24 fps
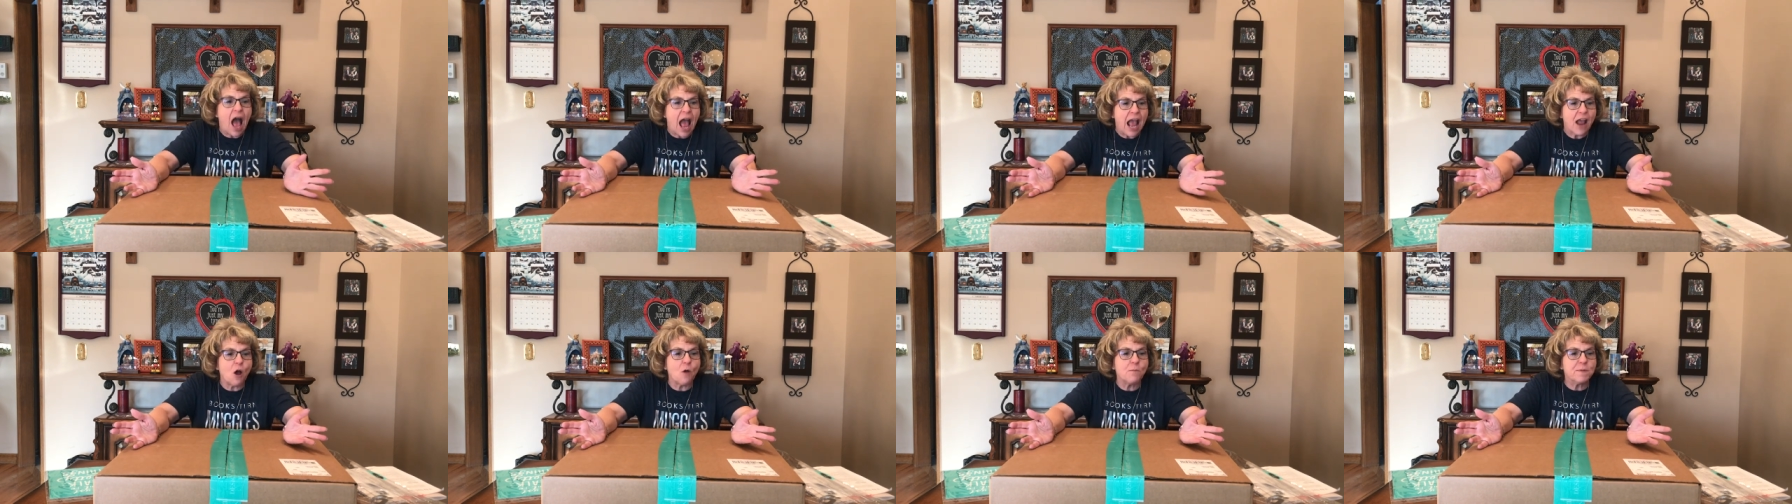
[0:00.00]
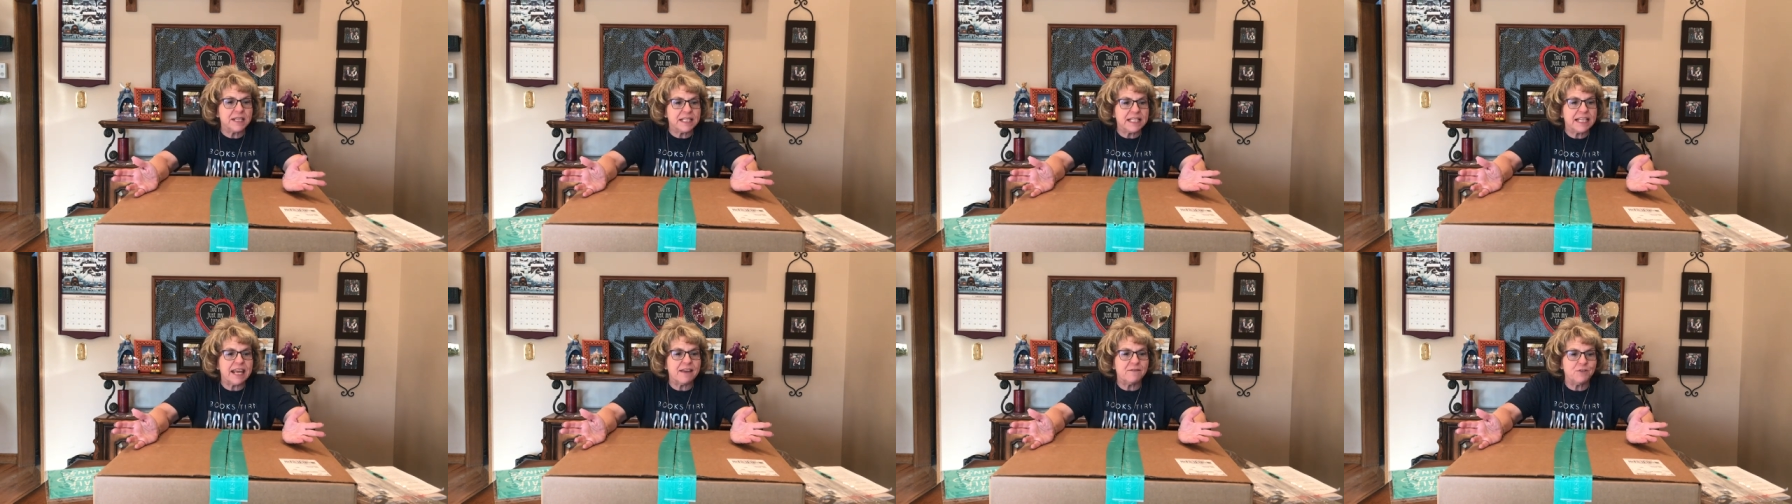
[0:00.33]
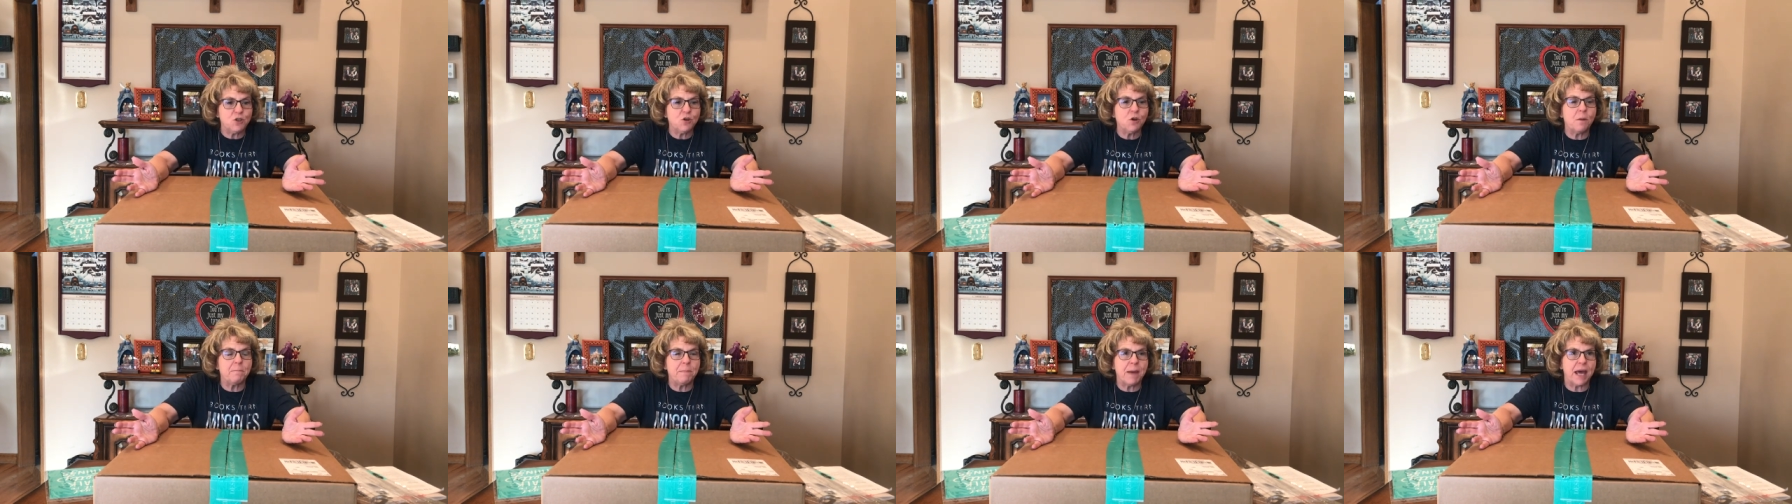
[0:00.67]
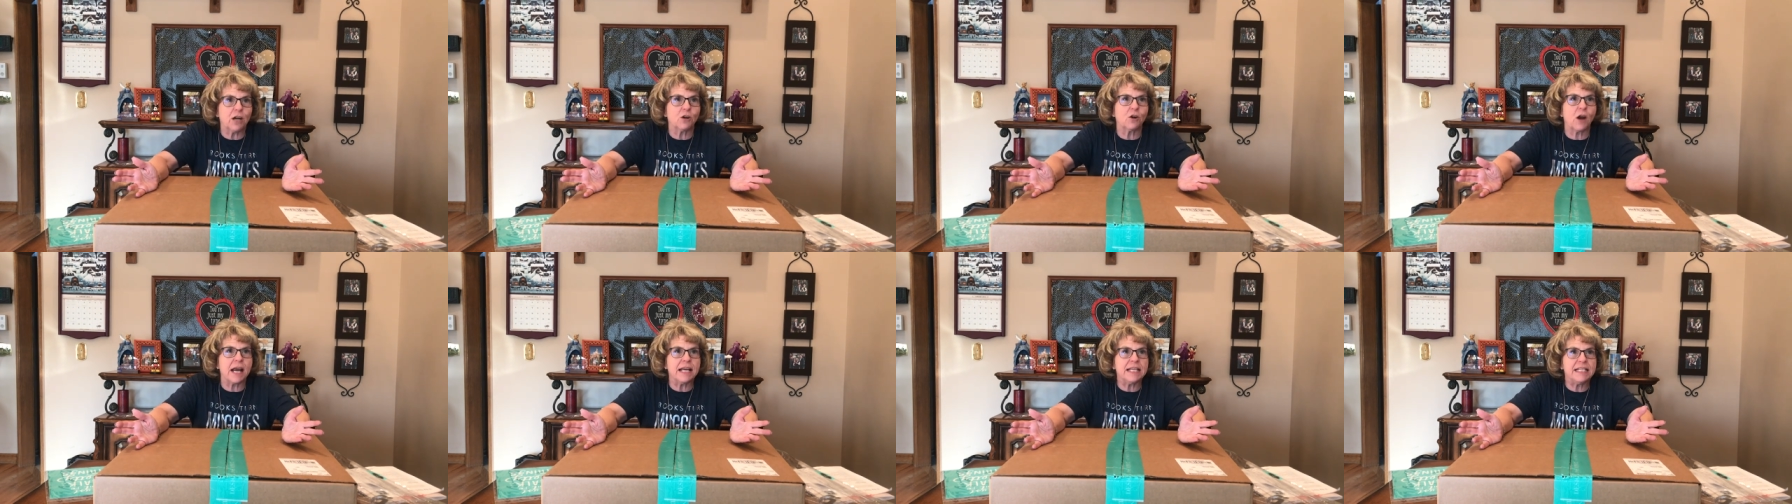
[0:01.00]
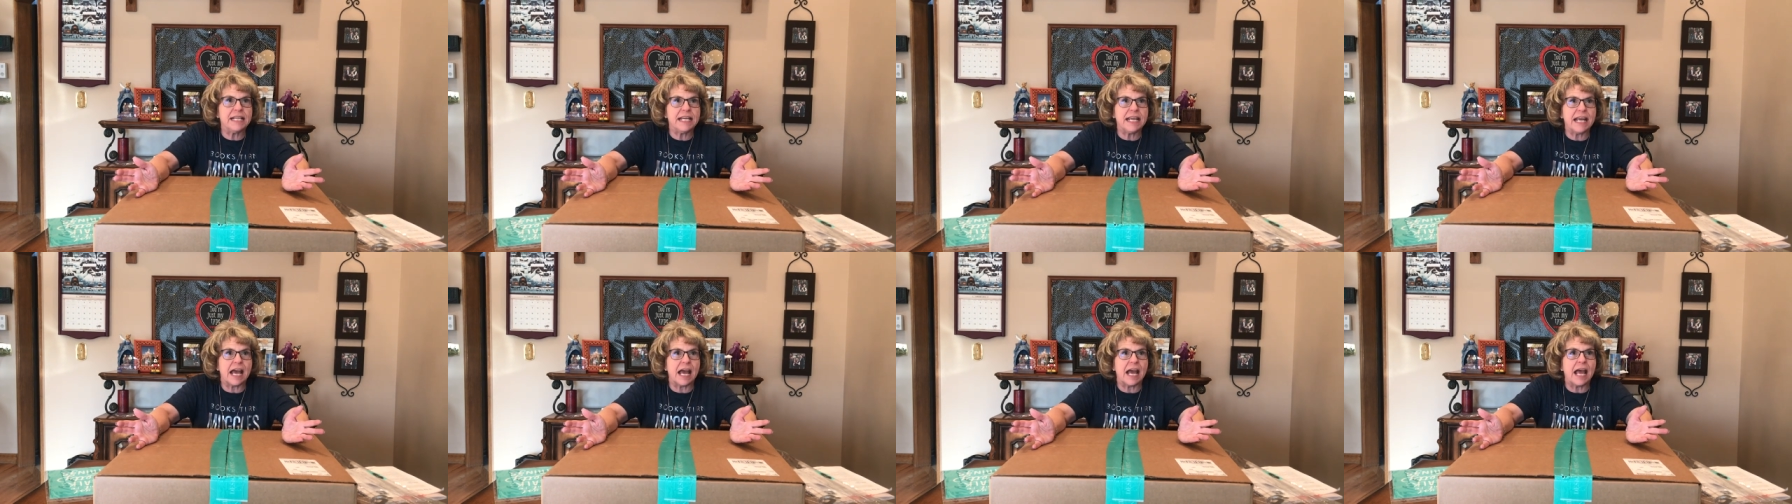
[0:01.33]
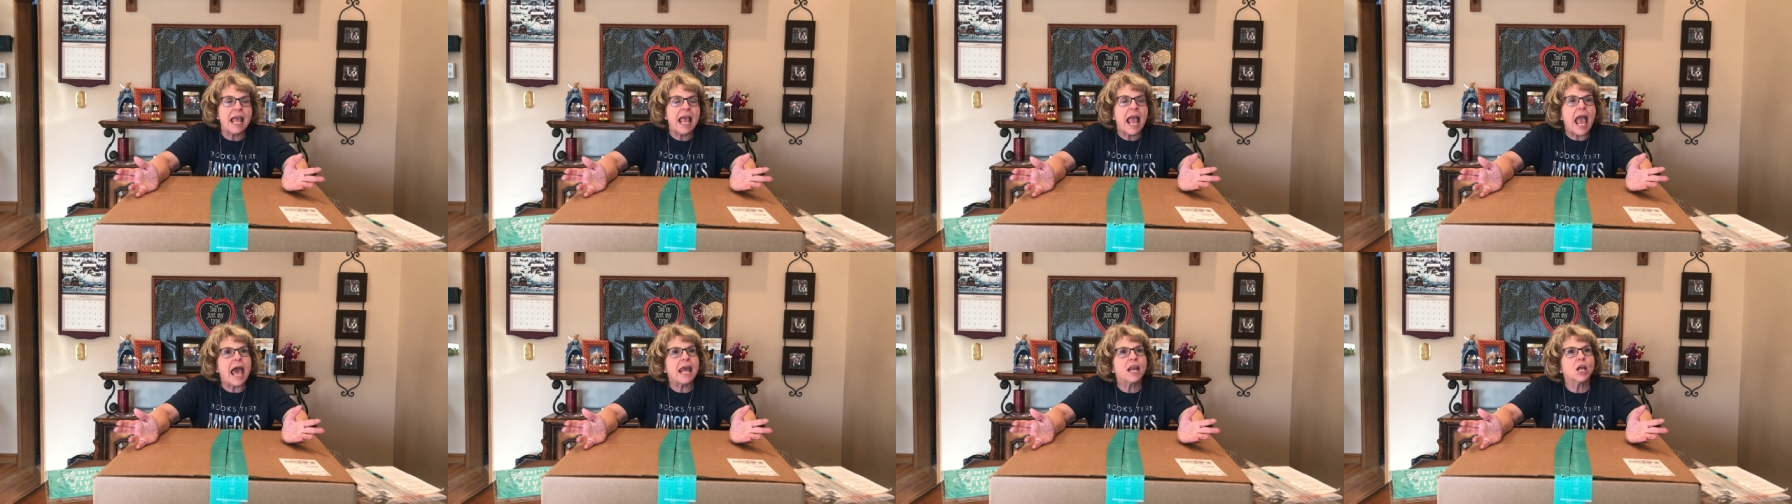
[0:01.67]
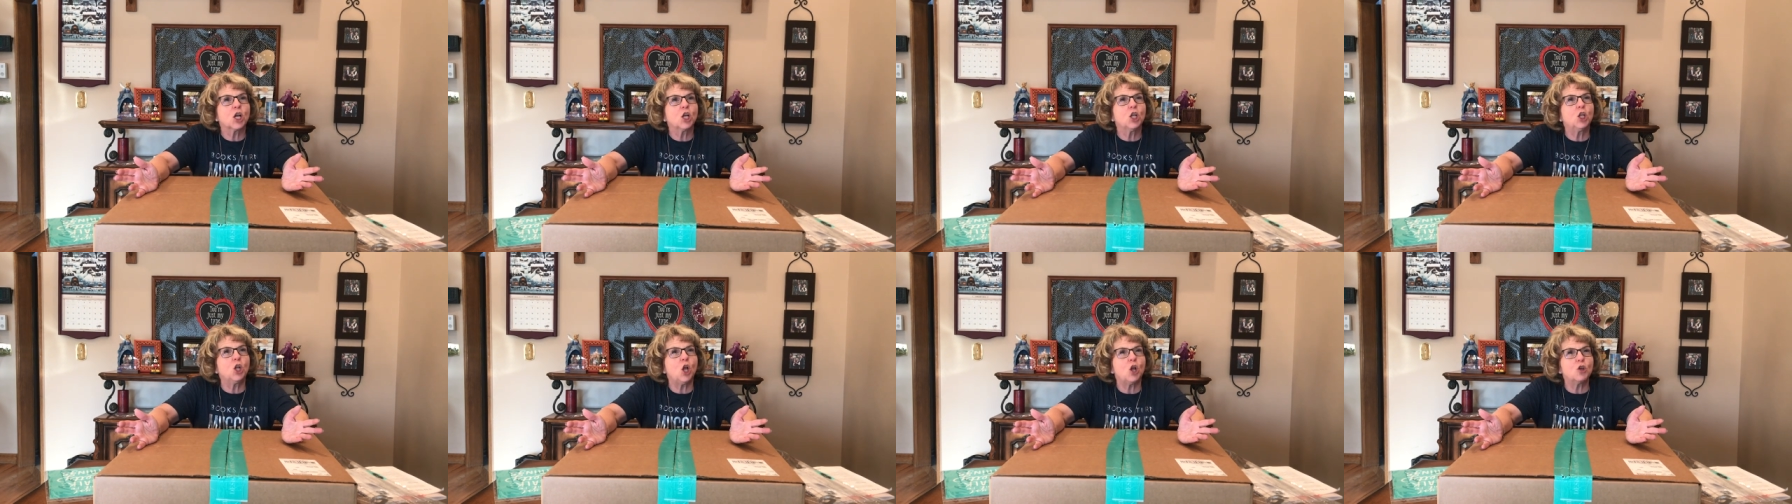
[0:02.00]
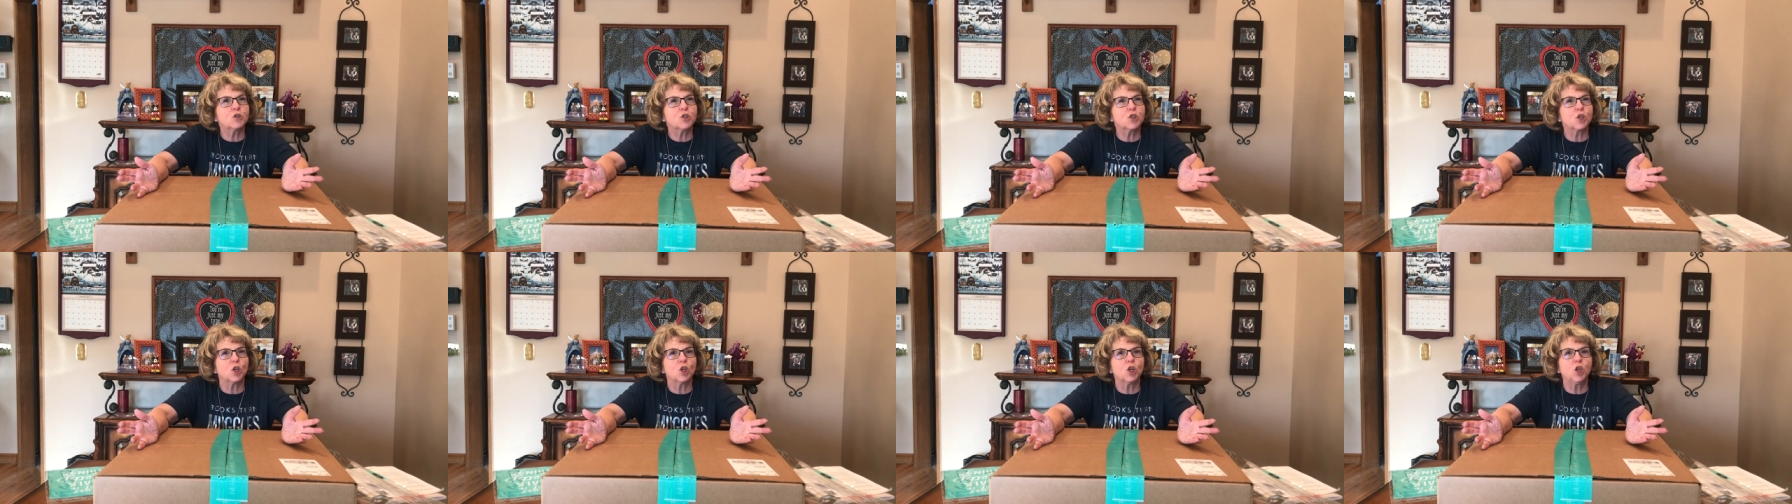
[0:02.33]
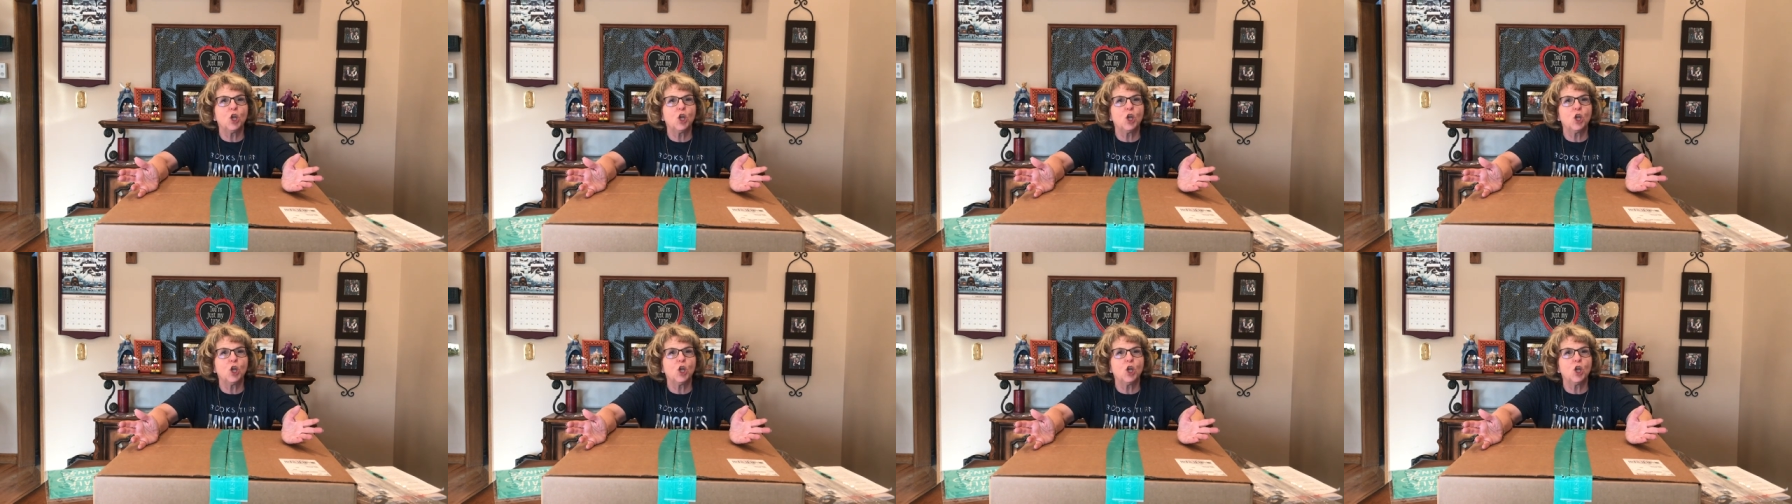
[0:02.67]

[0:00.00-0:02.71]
I hope this gives you a better idea and a closer